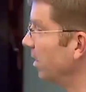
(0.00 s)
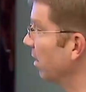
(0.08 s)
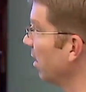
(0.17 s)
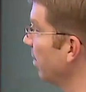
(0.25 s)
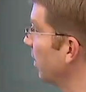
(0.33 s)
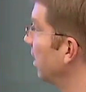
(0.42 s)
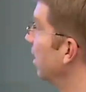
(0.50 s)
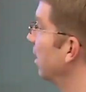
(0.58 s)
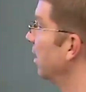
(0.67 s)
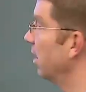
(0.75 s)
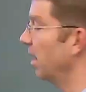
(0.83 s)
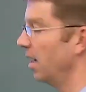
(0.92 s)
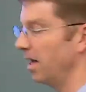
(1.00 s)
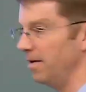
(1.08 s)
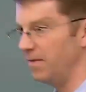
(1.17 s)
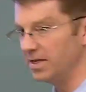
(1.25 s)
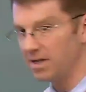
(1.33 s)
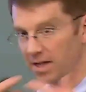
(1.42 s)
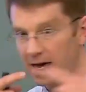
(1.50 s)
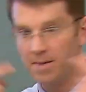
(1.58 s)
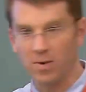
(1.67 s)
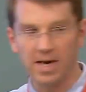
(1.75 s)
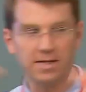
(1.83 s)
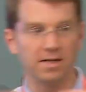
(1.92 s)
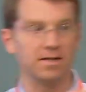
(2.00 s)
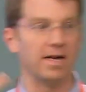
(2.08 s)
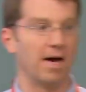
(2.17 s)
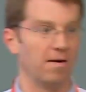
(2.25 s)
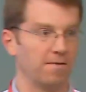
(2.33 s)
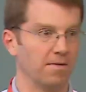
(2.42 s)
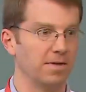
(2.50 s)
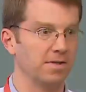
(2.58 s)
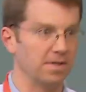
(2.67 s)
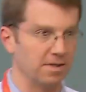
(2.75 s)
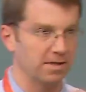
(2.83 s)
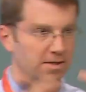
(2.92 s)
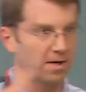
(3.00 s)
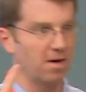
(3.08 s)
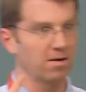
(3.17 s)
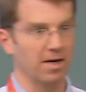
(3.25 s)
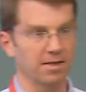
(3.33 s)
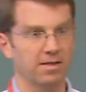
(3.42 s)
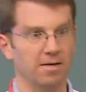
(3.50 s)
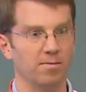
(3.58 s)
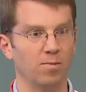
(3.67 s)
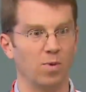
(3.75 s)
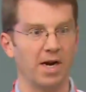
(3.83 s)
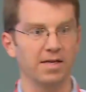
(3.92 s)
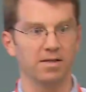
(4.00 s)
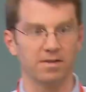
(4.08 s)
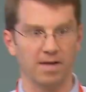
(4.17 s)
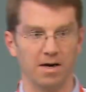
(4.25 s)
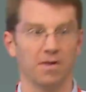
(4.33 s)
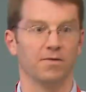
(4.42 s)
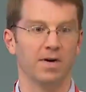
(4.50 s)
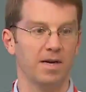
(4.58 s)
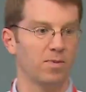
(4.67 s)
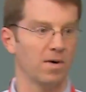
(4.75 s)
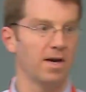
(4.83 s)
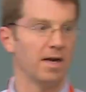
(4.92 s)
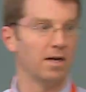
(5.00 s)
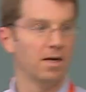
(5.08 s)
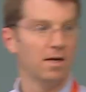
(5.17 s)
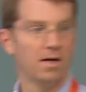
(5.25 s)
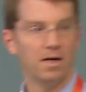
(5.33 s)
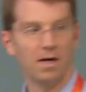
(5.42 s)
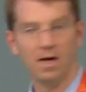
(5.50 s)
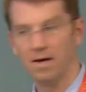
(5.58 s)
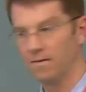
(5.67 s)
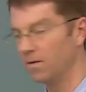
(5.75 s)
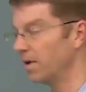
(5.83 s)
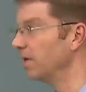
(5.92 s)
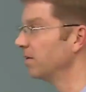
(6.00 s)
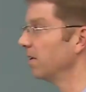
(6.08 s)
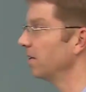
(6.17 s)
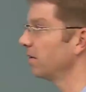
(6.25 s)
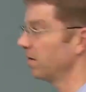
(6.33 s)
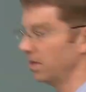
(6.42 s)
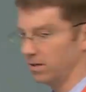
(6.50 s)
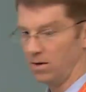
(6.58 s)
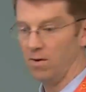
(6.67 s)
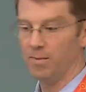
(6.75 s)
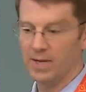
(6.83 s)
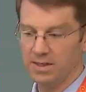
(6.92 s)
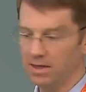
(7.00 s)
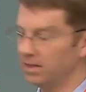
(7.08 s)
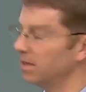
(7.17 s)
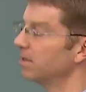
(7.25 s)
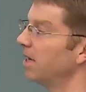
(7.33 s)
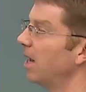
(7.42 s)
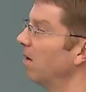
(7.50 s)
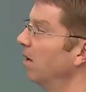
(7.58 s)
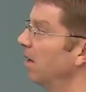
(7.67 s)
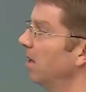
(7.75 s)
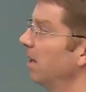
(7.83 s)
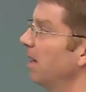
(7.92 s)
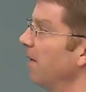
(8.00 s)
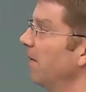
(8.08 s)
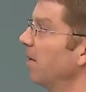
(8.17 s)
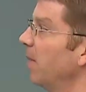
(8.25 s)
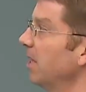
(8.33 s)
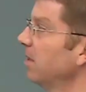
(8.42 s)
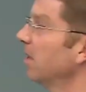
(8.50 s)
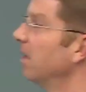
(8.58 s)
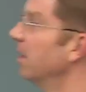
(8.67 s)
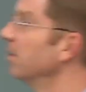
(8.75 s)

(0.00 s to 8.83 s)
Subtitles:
over in Europe. Invisalign braces now, for instance, is all custom braces that are 3D printed for you. So there's whole businesses now out there based